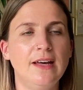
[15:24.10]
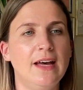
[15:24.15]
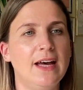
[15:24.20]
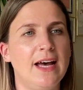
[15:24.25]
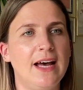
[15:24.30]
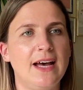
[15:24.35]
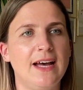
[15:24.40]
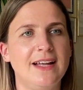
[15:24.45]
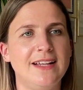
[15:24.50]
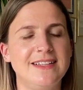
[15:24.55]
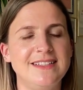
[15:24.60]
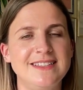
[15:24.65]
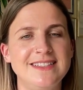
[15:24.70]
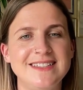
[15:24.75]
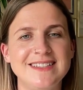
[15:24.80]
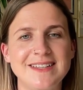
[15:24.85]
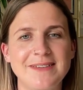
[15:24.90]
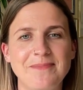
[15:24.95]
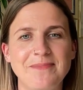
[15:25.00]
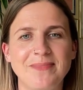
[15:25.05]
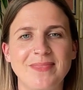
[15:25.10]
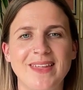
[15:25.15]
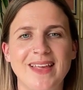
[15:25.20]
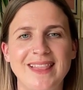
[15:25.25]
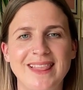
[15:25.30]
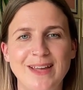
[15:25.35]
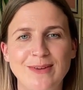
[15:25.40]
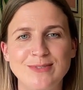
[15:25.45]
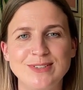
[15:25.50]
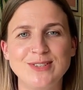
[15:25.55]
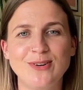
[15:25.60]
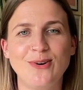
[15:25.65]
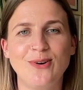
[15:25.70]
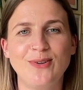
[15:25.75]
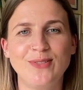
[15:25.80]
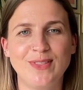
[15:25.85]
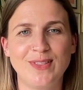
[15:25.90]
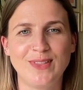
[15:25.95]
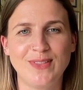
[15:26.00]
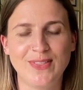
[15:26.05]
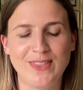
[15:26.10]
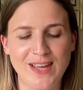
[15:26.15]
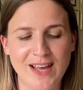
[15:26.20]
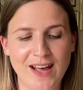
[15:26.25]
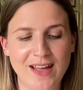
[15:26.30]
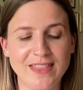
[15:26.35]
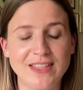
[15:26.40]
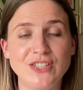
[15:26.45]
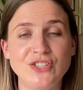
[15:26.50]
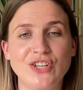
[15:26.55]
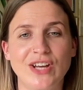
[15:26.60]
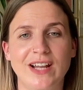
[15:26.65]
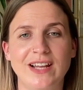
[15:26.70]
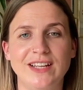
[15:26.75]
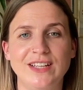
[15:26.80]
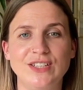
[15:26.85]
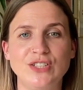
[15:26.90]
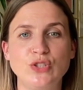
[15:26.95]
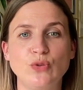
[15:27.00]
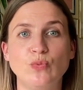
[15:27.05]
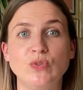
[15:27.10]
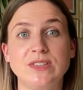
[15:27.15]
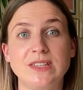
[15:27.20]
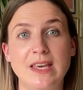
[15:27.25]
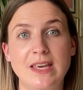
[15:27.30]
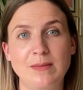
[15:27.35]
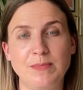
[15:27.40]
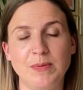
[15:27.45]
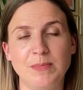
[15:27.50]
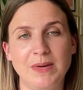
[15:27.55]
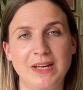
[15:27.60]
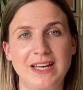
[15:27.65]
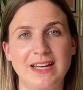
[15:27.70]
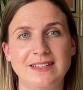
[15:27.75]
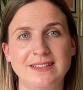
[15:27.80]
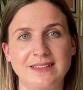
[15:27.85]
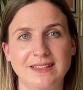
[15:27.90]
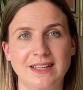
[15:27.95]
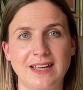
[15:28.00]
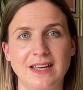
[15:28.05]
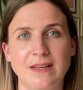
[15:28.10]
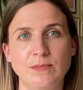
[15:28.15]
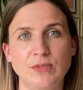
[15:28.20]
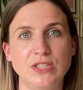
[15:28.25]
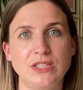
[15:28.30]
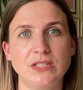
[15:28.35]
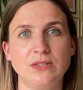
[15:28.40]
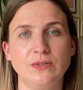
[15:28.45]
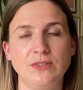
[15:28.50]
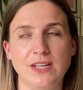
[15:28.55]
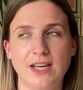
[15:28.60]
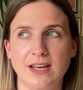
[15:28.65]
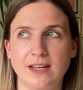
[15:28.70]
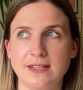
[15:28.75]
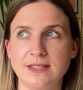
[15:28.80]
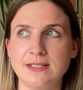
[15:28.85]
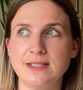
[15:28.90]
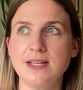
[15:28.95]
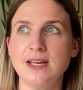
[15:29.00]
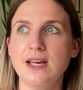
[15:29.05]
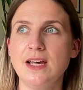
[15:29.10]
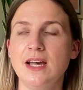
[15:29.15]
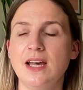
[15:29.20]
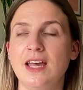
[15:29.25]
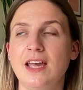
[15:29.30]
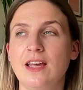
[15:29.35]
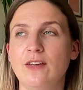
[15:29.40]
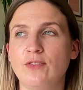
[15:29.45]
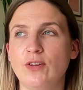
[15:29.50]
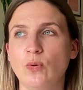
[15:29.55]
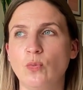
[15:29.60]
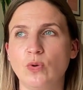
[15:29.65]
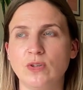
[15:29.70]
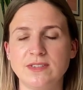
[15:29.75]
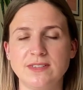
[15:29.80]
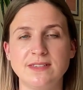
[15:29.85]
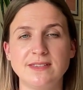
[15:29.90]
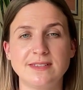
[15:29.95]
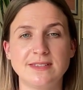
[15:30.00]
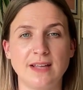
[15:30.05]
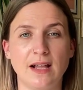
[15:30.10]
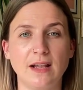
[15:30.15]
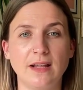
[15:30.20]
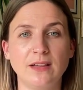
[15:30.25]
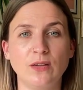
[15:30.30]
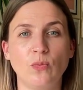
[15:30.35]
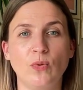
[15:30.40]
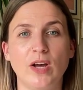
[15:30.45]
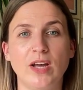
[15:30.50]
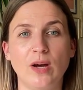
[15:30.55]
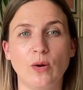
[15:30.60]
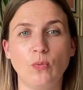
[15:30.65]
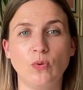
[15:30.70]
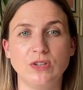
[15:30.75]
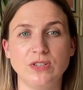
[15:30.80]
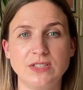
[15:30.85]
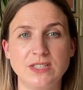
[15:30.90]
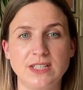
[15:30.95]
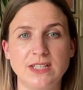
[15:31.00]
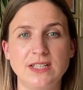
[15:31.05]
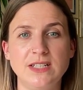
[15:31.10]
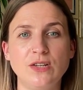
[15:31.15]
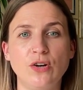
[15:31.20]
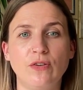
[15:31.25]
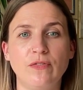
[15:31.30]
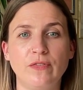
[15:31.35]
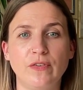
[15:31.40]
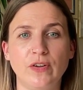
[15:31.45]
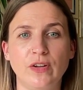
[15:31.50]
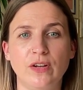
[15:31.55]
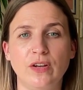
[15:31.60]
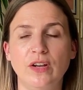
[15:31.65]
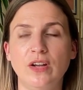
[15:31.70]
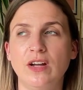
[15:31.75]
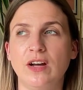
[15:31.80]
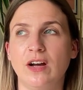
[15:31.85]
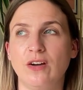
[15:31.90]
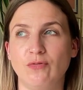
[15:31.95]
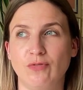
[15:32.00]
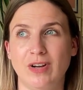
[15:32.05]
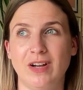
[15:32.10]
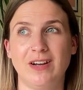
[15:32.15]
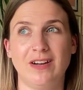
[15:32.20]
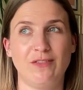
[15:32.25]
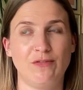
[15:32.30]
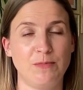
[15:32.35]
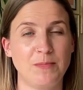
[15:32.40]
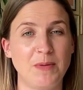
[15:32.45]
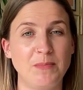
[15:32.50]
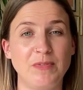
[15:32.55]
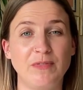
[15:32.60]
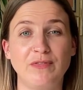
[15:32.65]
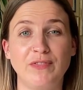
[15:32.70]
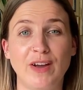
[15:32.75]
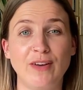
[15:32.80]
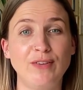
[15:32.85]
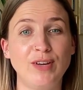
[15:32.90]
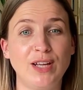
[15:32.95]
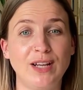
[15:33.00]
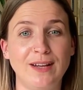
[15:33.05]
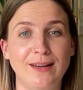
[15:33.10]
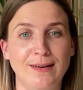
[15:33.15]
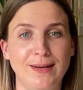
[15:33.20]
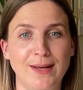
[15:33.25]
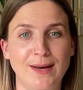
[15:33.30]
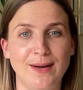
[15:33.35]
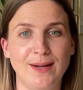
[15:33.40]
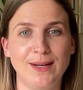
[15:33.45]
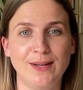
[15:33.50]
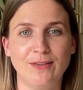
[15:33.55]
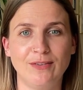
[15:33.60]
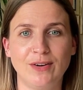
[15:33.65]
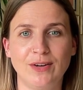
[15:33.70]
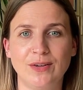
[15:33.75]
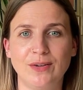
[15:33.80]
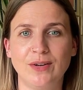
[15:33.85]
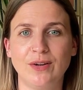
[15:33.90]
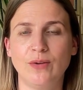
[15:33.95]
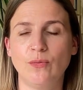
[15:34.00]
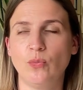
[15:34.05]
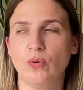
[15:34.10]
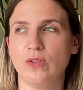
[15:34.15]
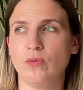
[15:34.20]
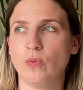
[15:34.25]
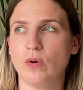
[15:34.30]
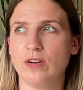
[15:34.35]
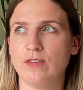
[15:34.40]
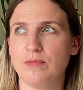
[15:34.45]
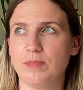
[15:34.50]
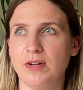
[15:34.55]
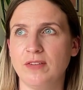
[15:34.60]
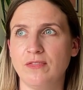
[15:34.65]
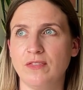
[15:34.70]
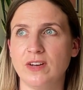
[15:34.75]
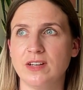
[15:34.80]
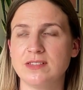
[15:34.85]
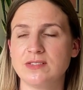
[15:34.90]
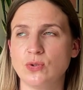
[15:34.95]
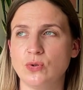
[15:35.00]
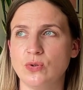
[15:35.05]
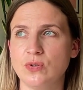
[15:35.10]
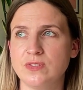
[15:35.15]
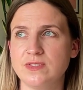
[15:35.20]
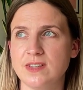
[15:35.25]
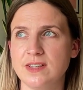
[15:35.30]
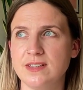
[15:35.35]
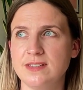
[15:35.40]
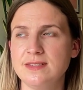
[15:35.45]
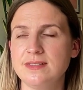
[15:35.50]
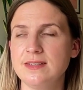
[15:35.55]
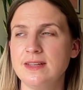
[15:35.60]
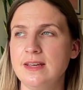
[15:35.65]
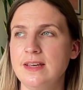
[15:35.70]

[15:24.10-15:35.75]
And there was the other challenge was keeping my head in the game until the end. If it wasn't selling the way I wanted, often, I remember very clearly earlier on with one of my first courses,